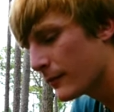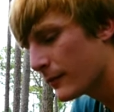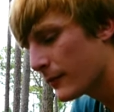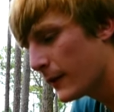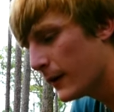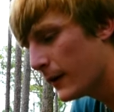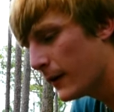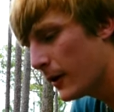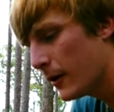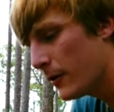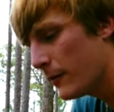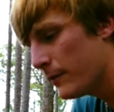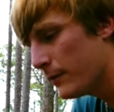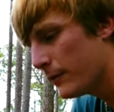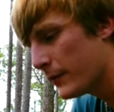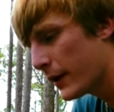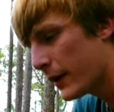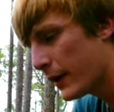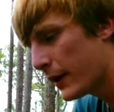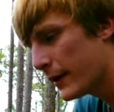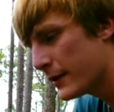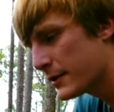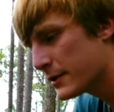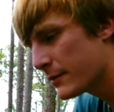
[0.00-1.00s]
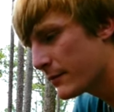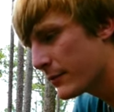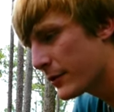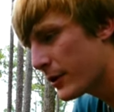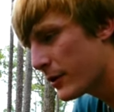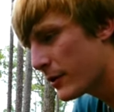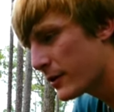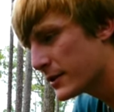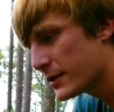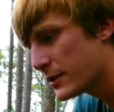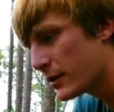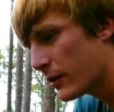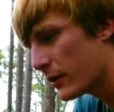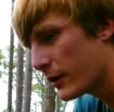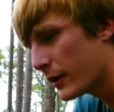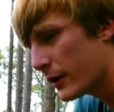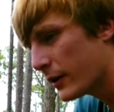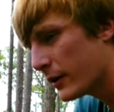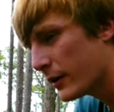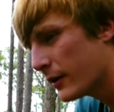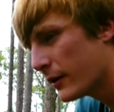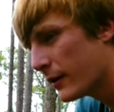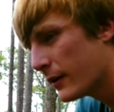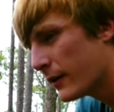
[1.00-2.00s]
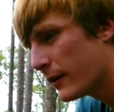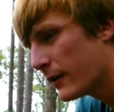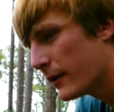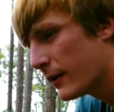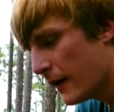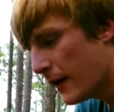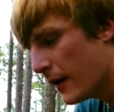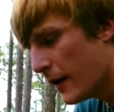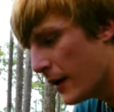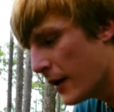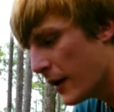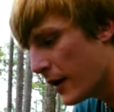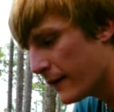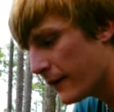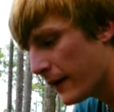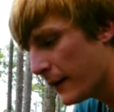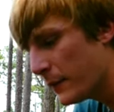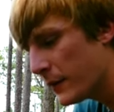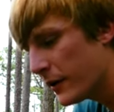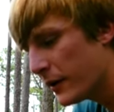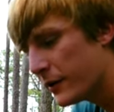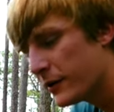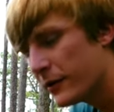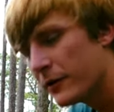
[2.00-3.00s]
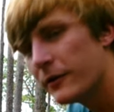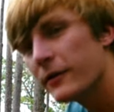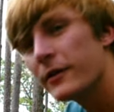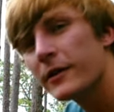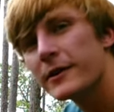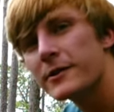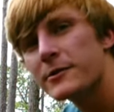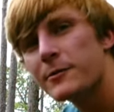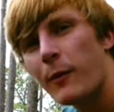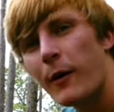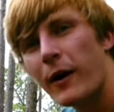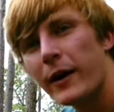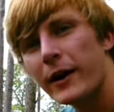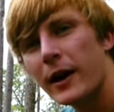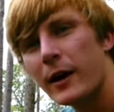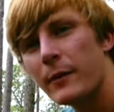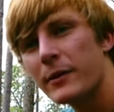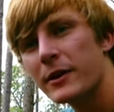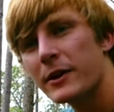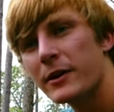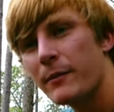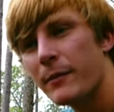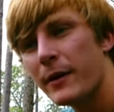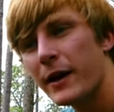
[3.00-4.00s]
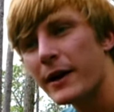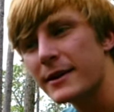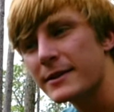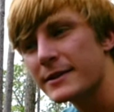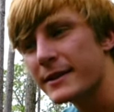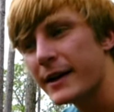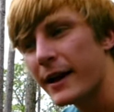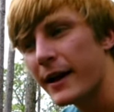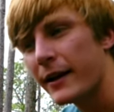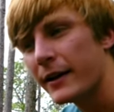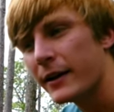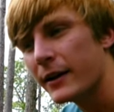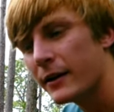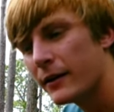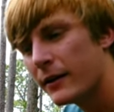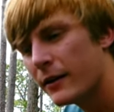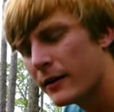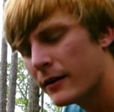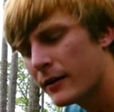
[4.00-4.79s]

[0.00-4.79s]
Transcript: you know, I had some thoughts on it. If I'm going to do this, why not be the best at it?